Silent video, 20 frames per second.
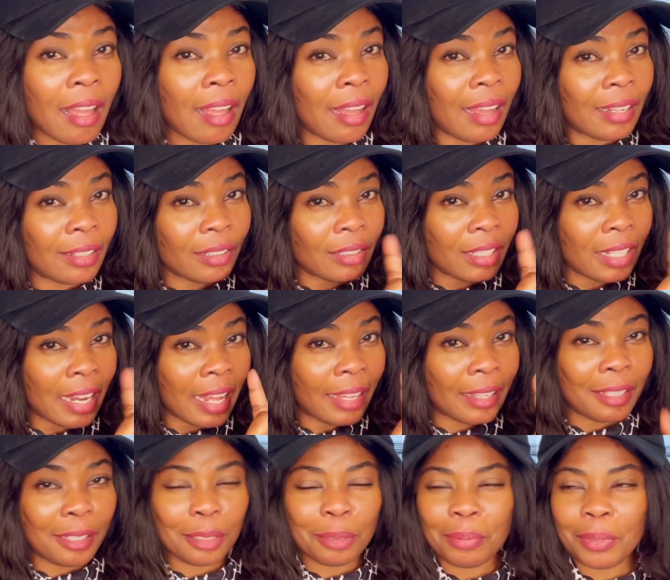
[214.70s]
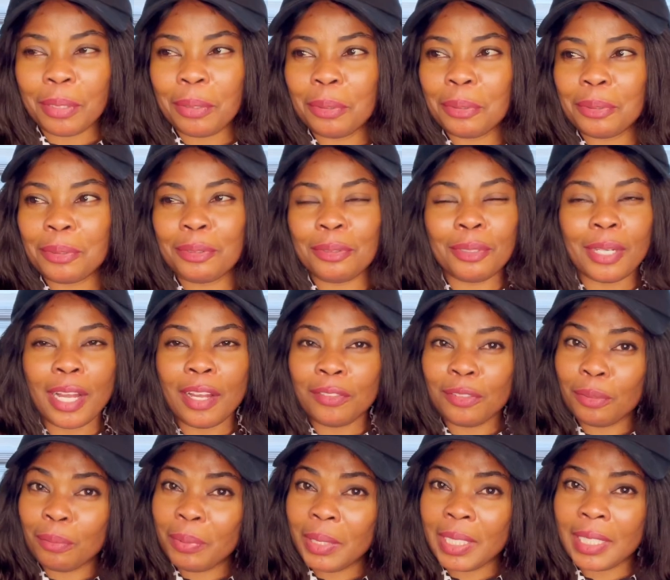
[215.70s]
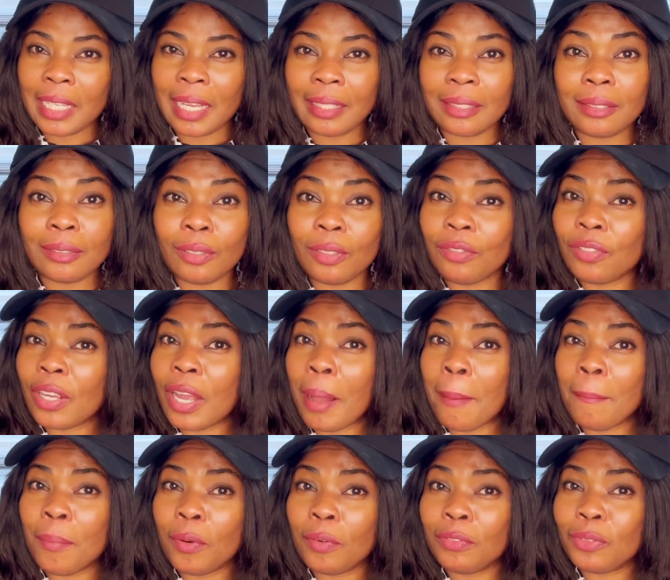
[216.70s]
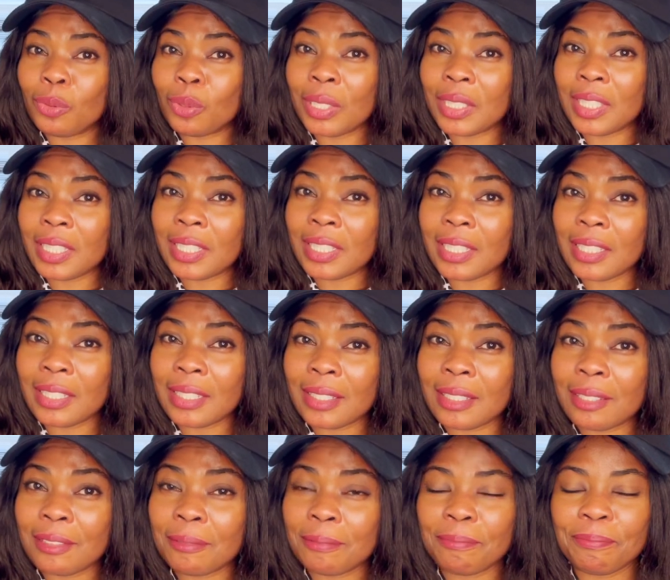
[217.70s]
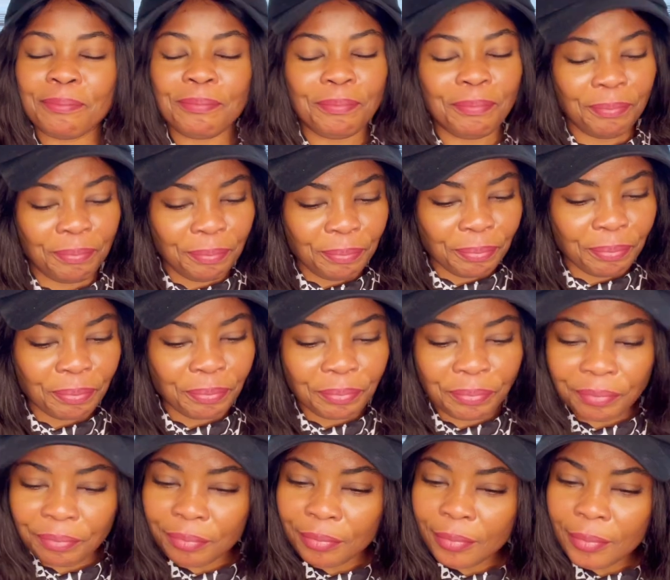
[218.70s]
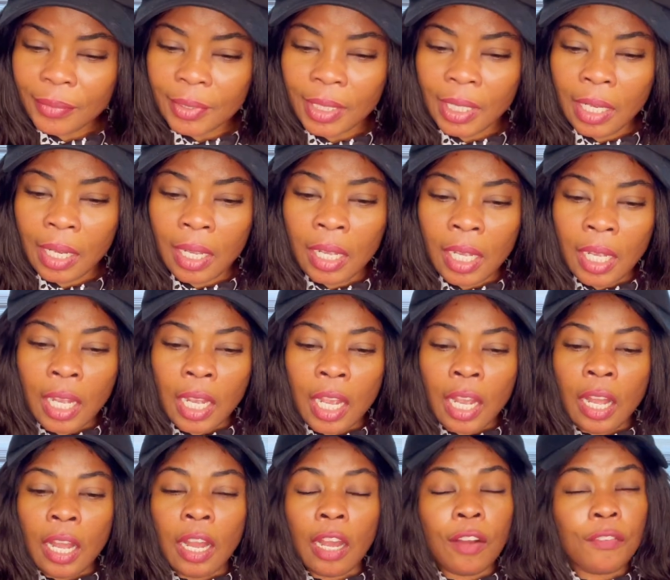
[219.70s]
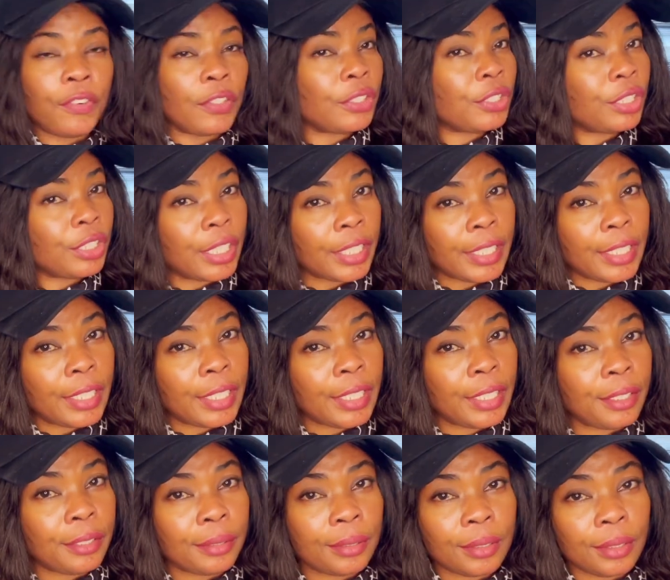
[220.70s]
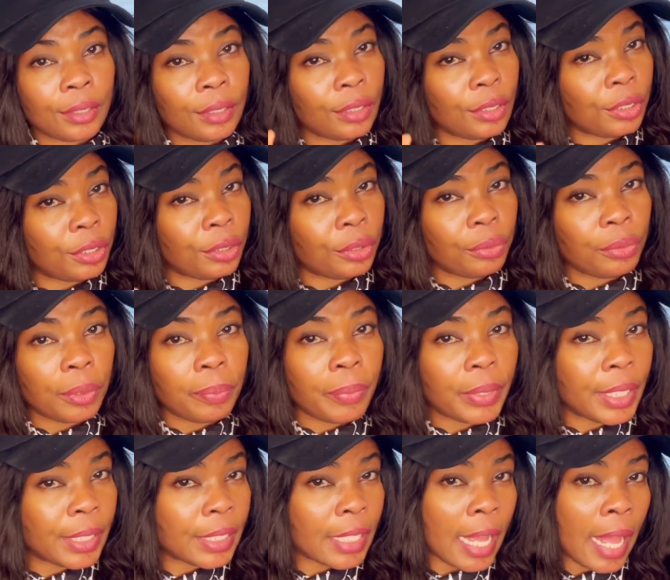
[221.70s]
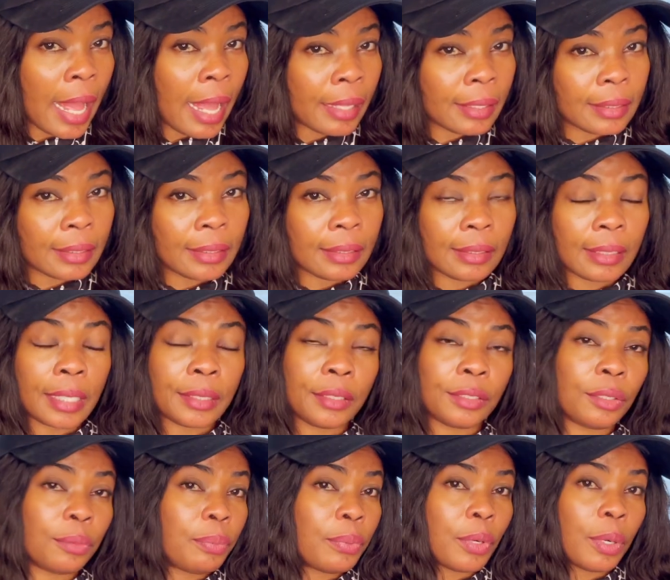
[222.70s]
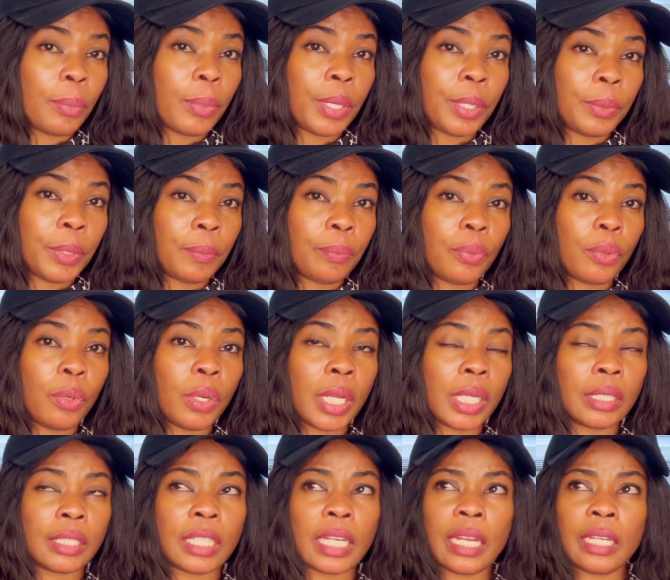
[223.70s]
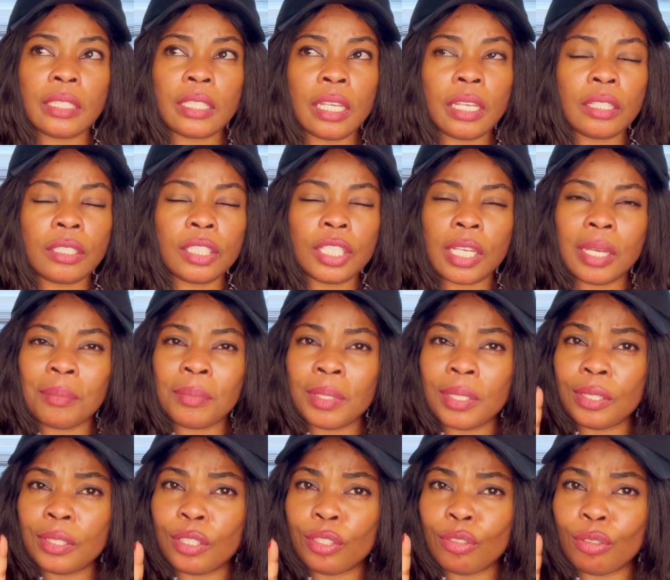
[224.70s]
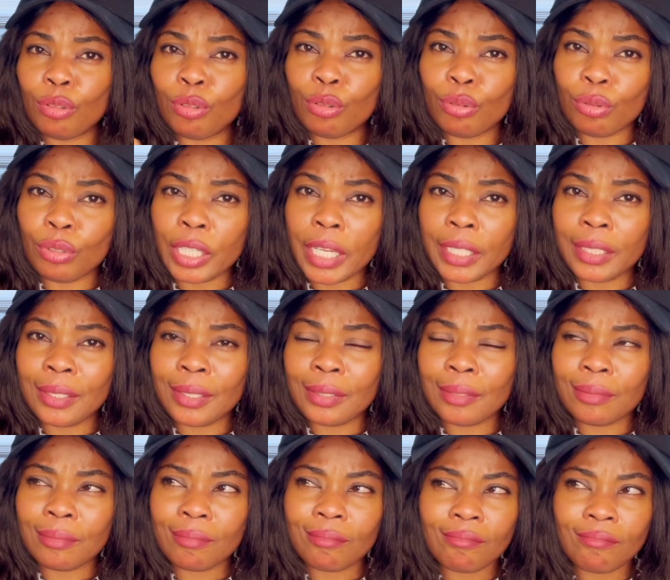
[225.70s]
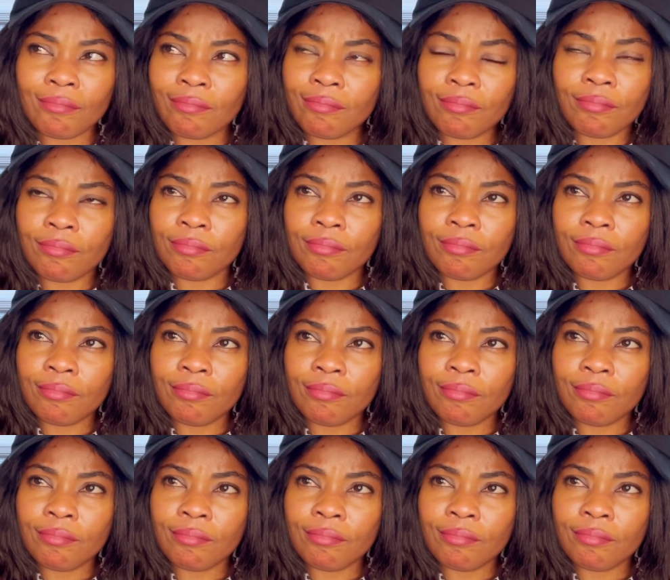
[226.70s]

I don't like it, because you have to pay tax. So if you are above twenty-six, mm, unfortunately, you will pay tax. That is a problem in Poland. I think Germany, they don't do that. Mm-mm.